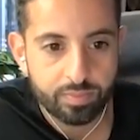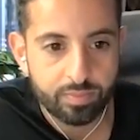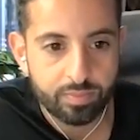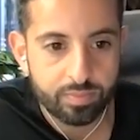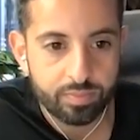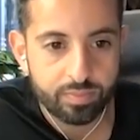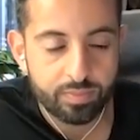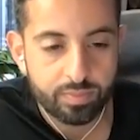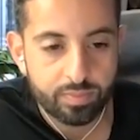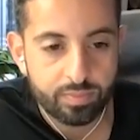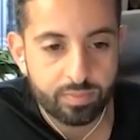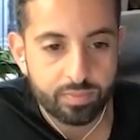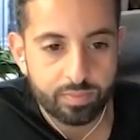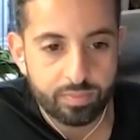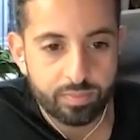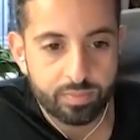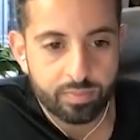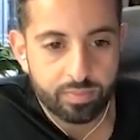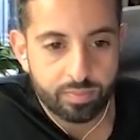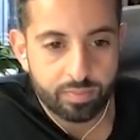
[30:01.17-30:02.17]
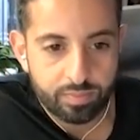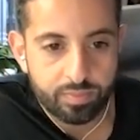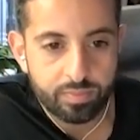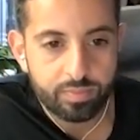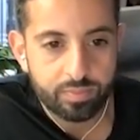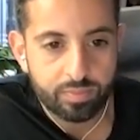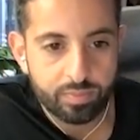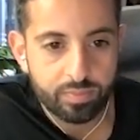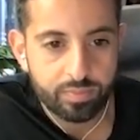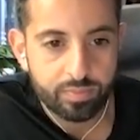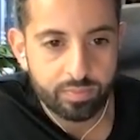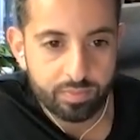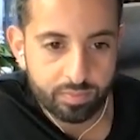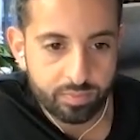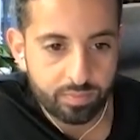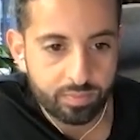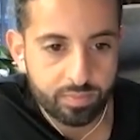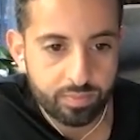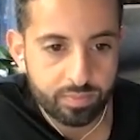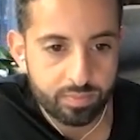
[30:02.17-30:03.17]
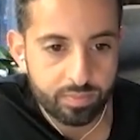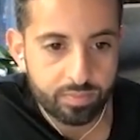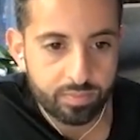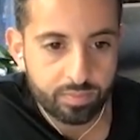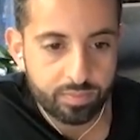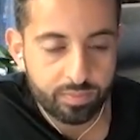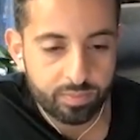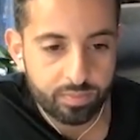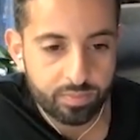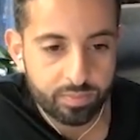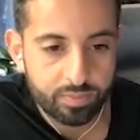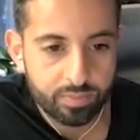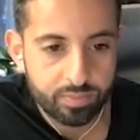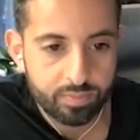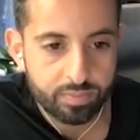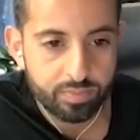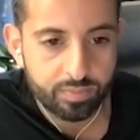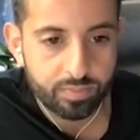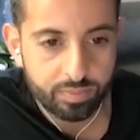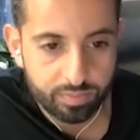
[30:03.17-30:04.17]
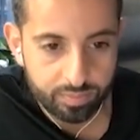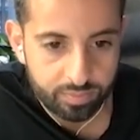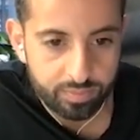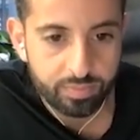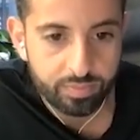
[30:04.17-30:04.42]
[no speech]